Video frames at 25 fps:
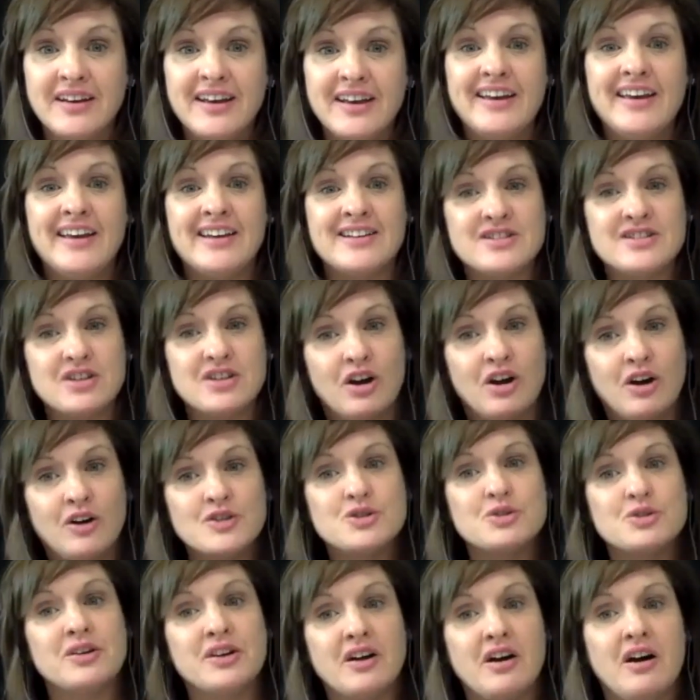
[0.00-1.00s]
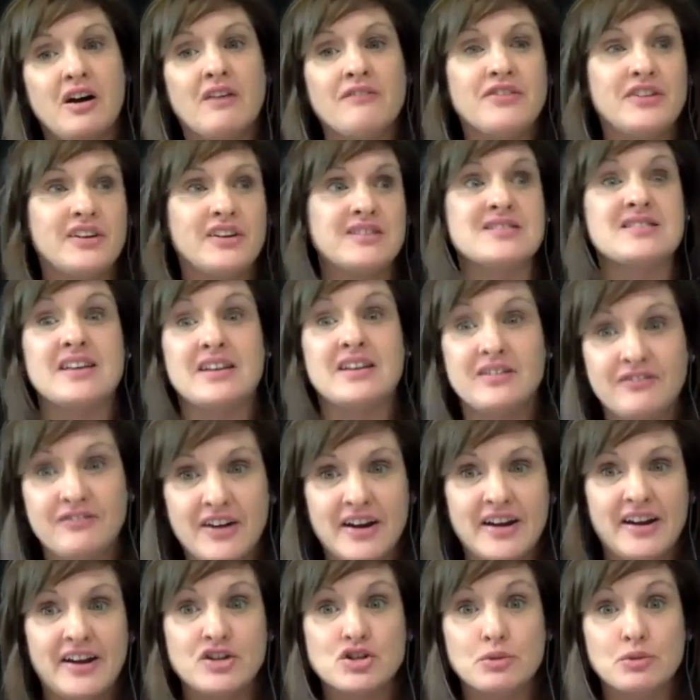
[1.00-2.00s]
is also the confidence that a
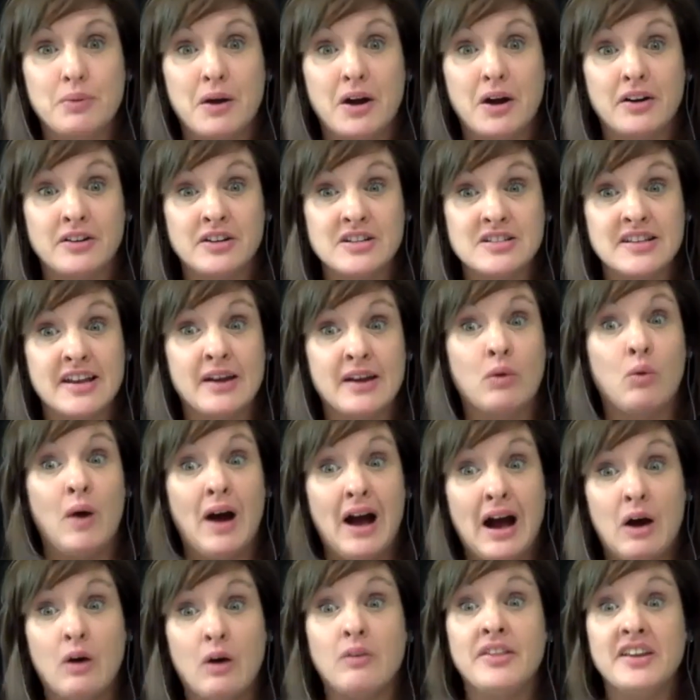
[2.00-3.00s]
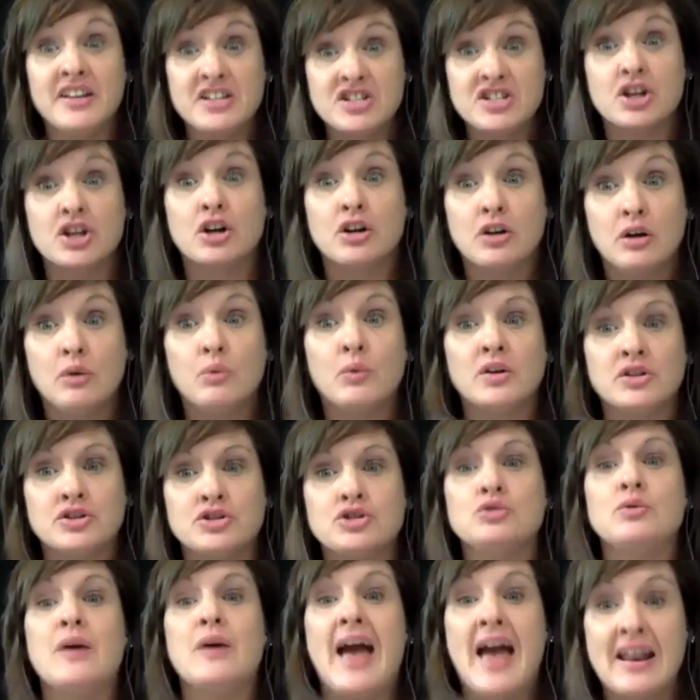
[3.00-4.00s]
financial partner is like, wow, this girl will do
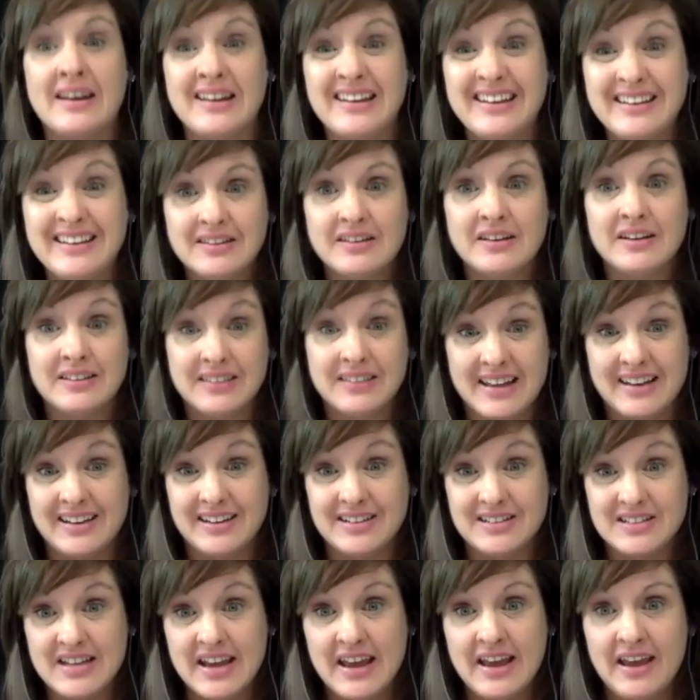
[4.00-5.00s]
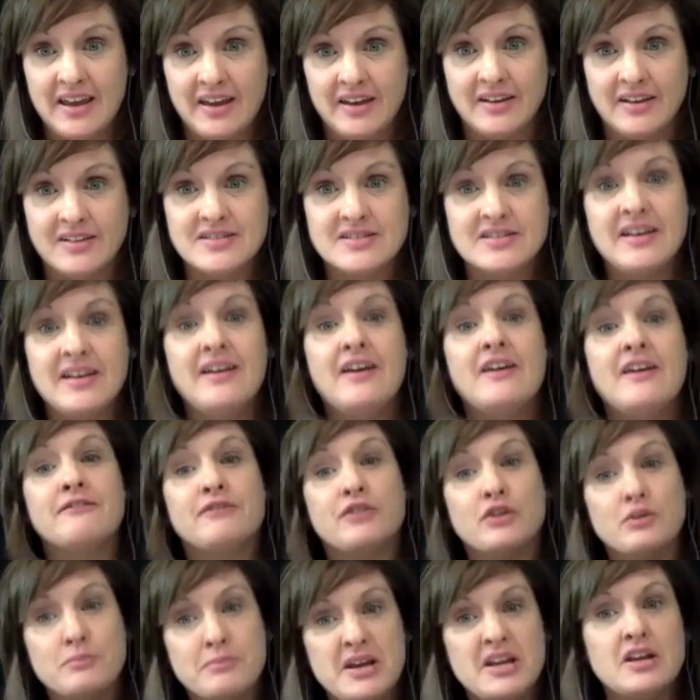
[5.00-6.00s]
anything that it takes for
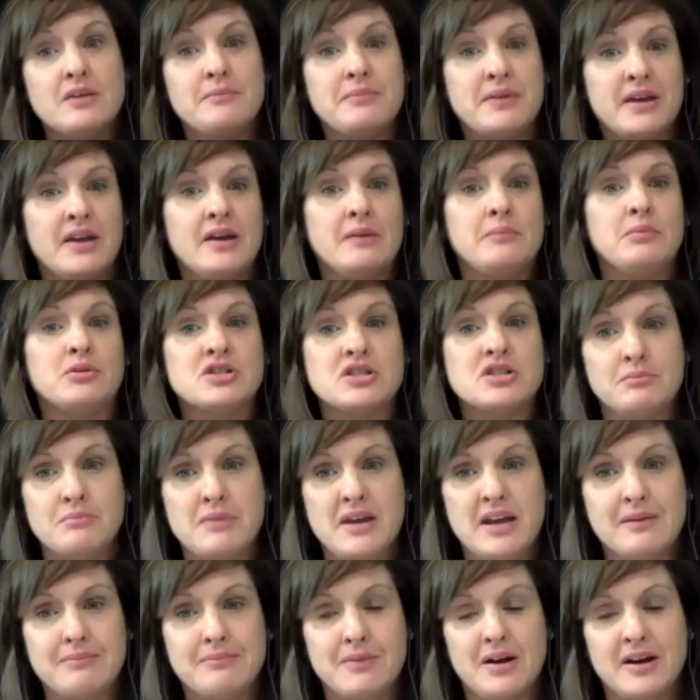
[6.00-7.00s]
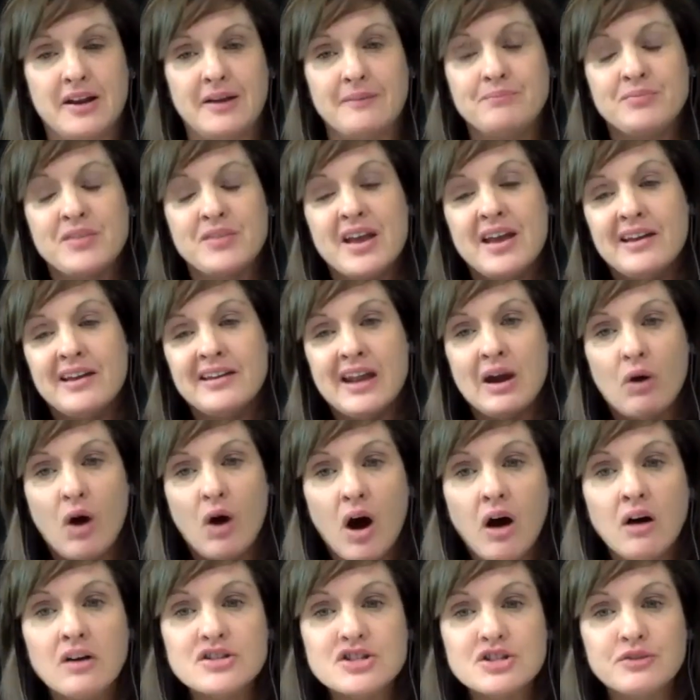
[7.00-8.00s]
me to be able to make money. Now,
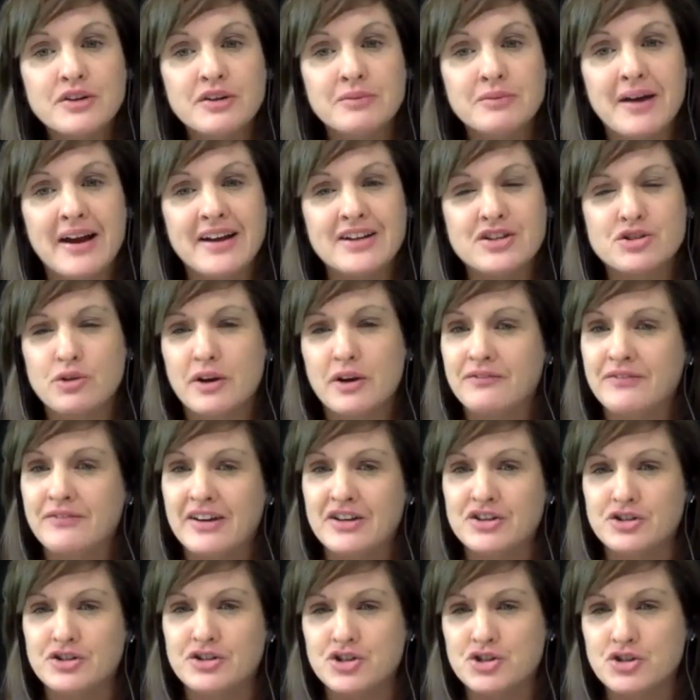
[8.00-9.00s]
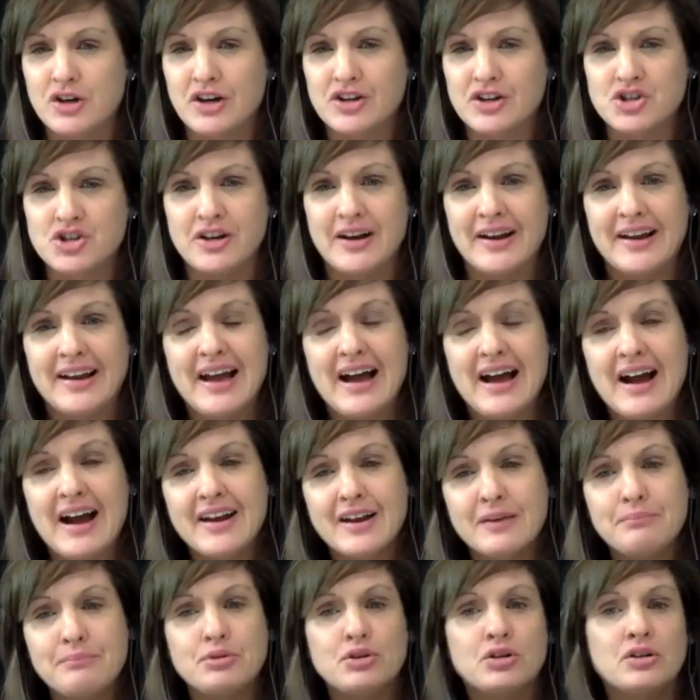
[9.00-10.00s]
also in my joint venture structure, I kind
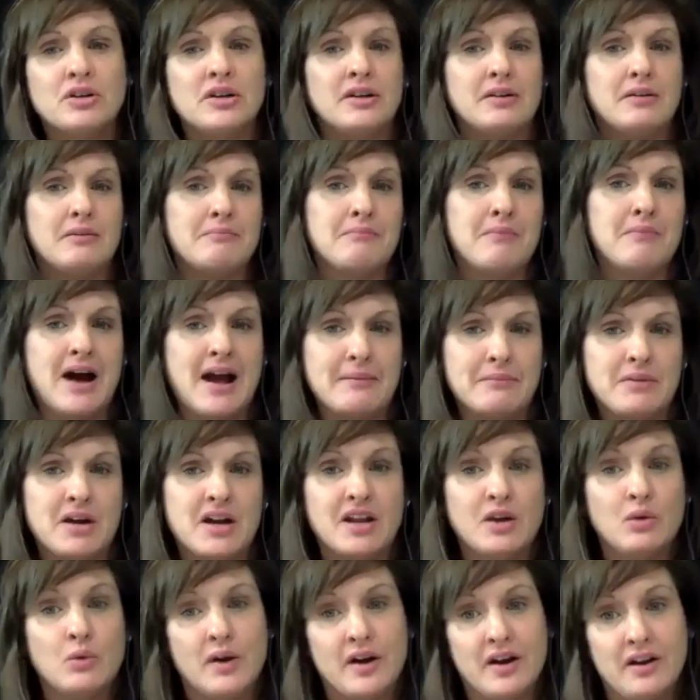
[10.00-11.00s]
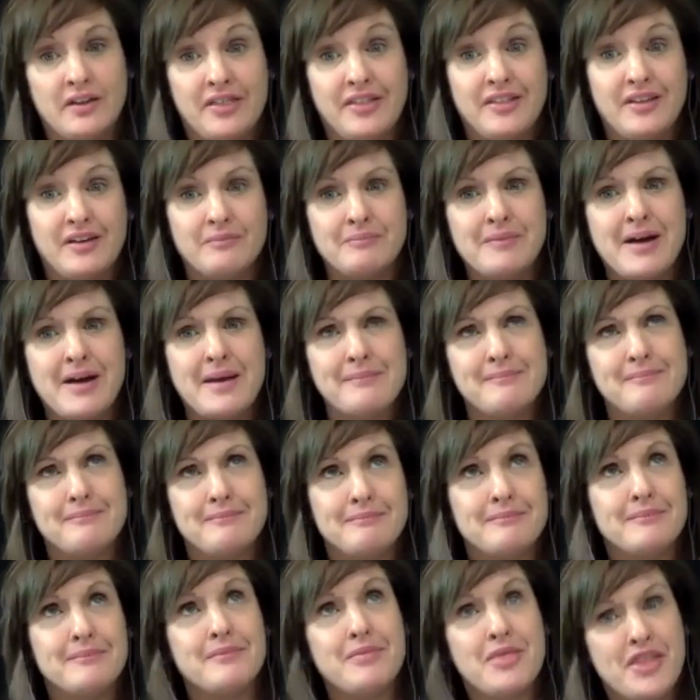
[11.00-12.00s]
of put my money where
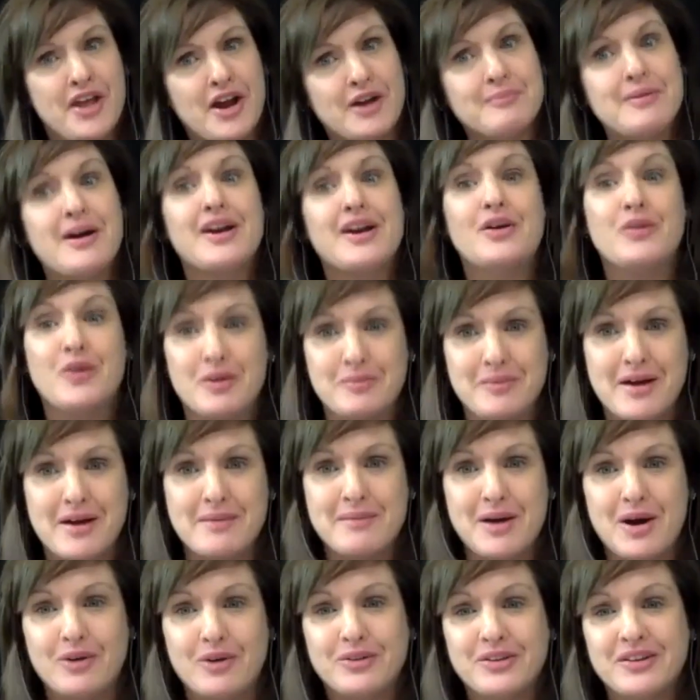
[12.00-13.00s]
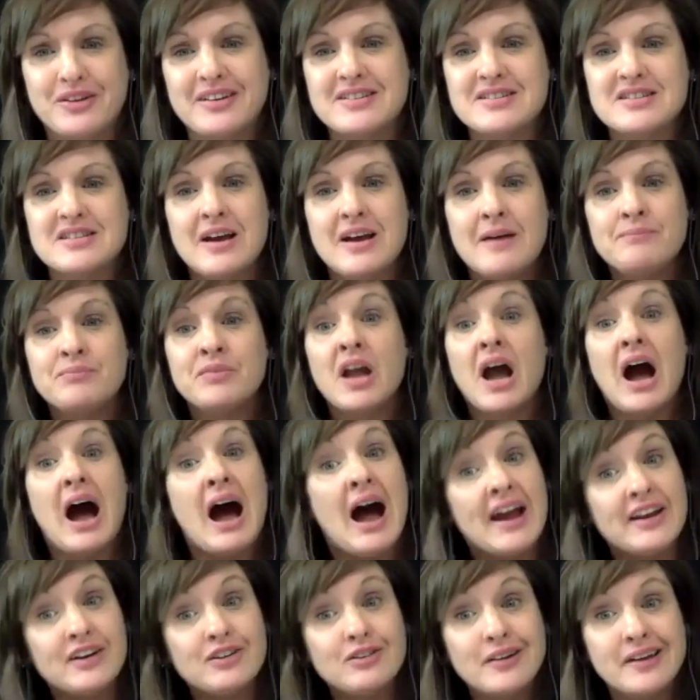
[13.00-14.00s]
their money where my mouth is. I
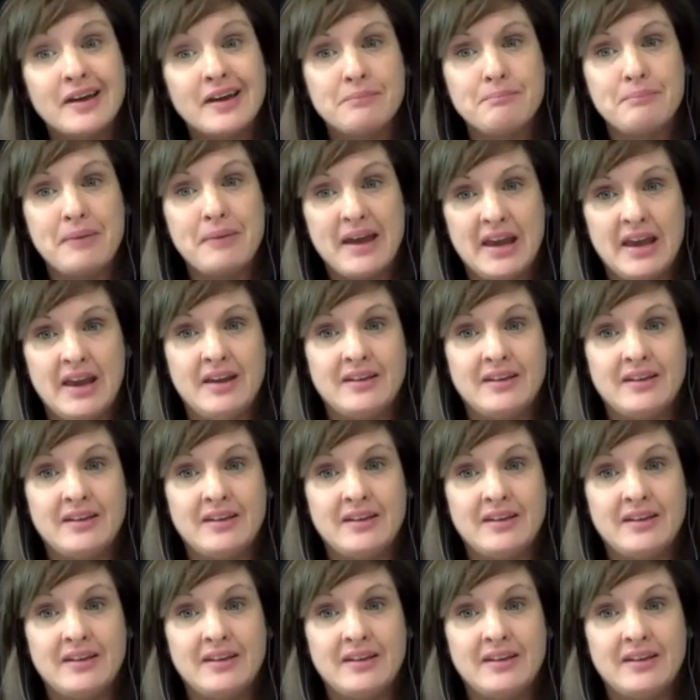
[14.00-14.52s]
don't get paid